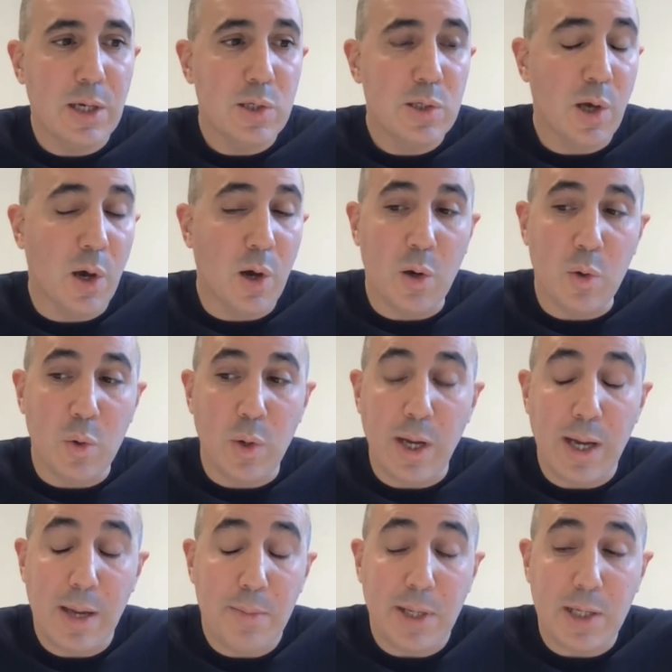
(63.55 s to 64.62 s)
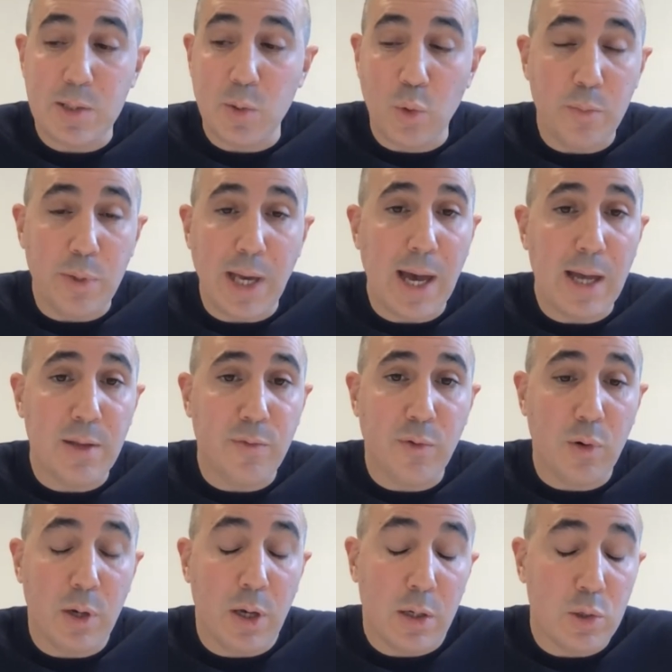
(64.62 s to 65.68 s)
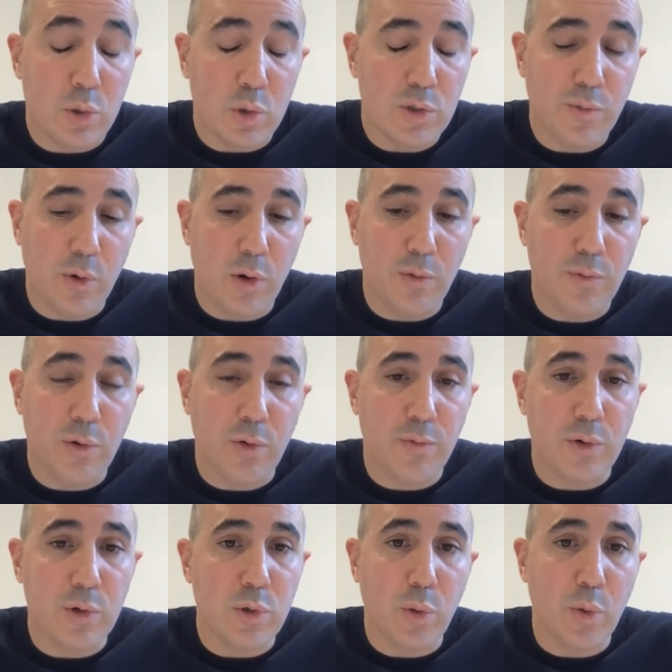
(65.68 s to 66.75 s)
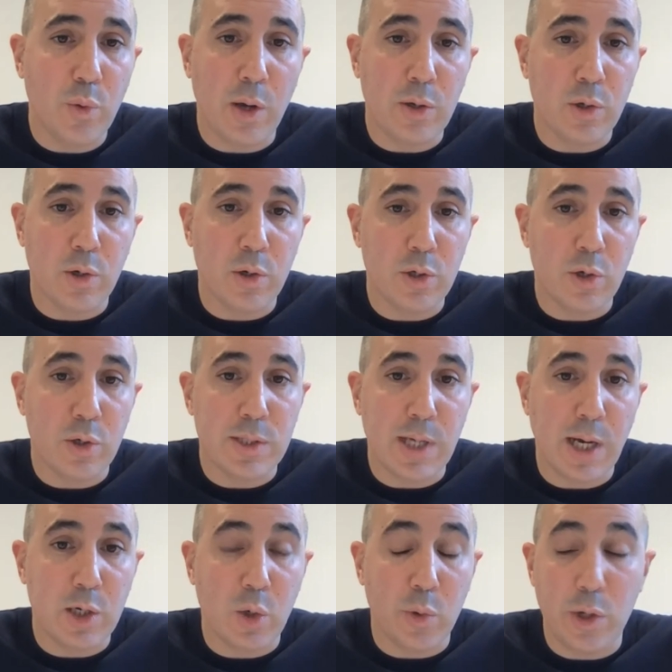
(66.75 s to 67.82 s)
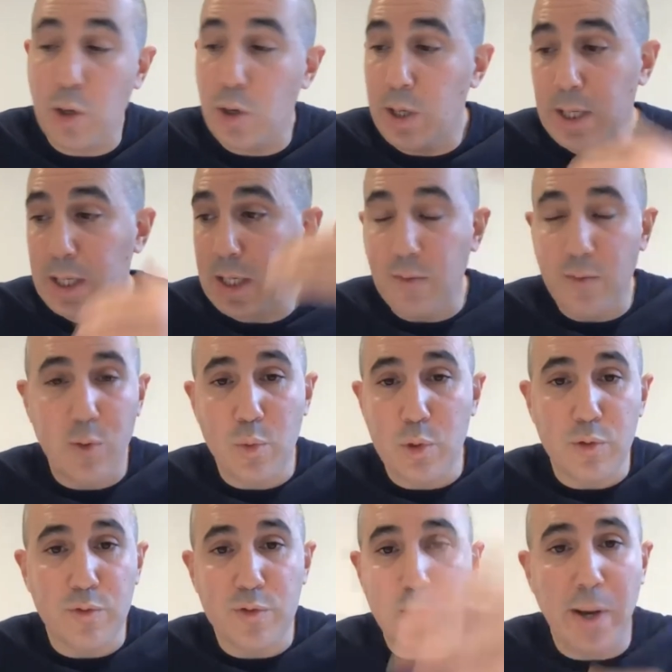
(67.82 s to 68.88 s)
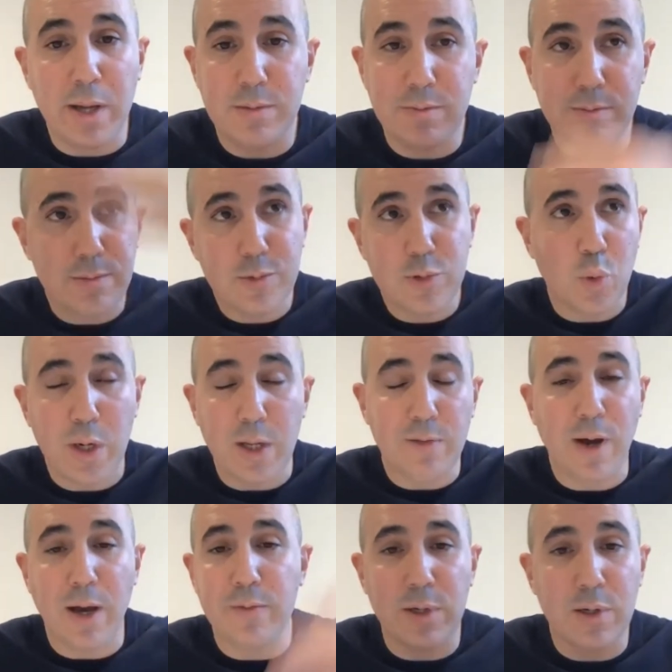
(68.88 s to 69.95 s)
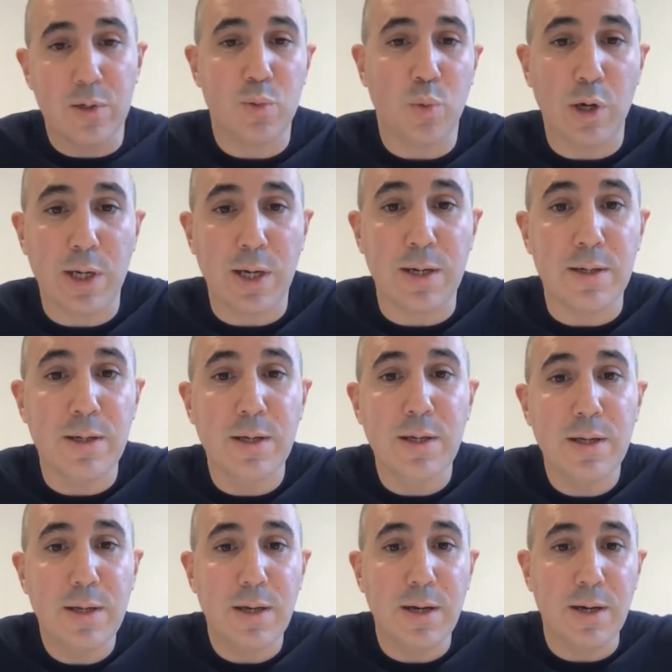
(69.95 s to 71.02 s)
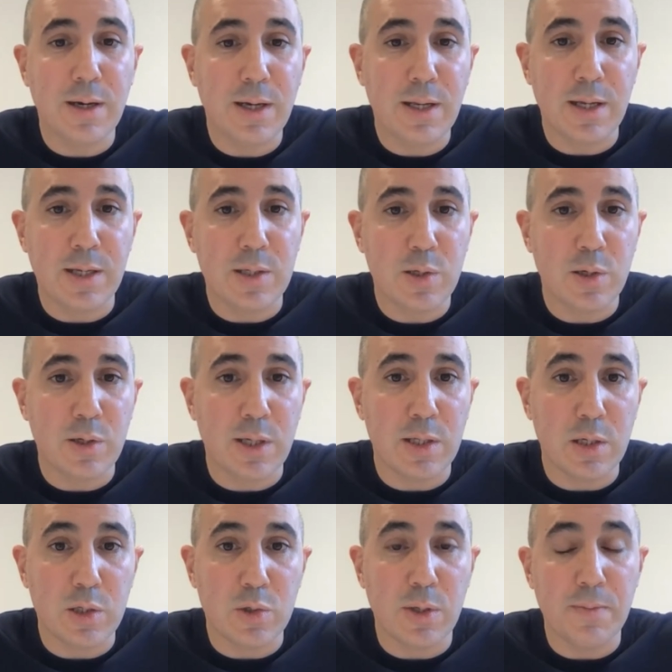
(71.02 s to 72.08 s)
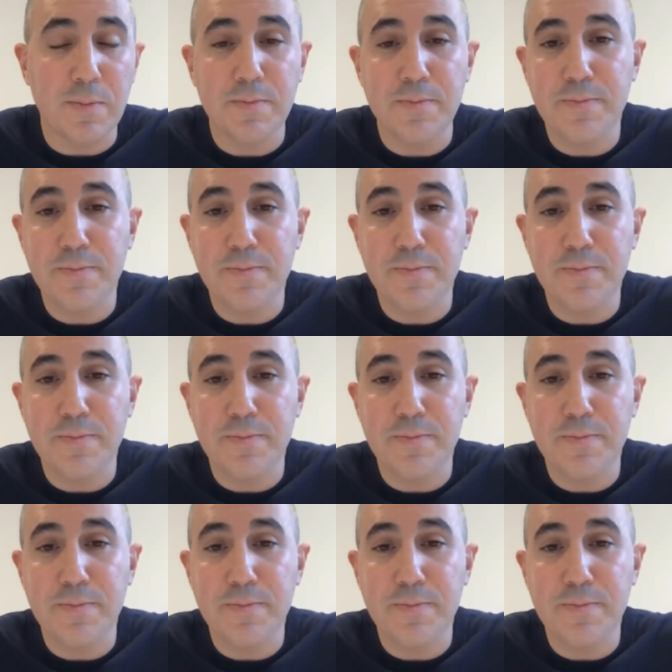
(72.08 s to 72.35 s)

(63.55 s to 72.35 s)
So, because it will be useful for you throughout your entire career, even when you've spent 25 years working in a certain industry.